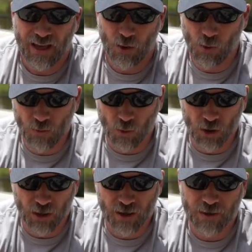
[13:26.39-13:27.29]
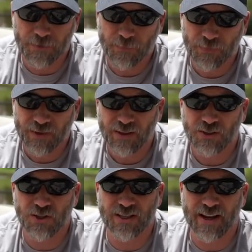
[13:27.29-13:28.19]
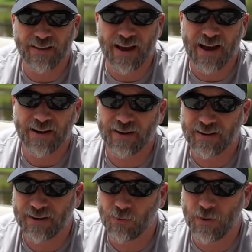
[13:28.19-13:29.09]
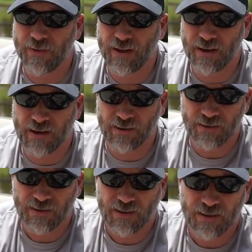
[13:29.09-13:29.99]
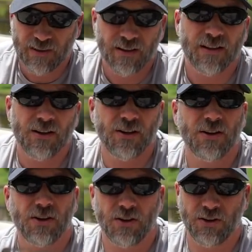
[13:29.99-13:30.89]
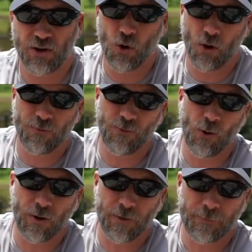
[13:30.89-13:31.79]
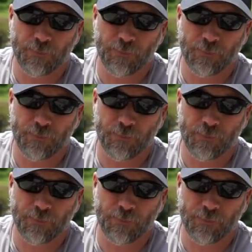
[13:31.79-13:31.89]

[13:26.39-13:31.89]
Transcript: It would work just like that with the Core 4.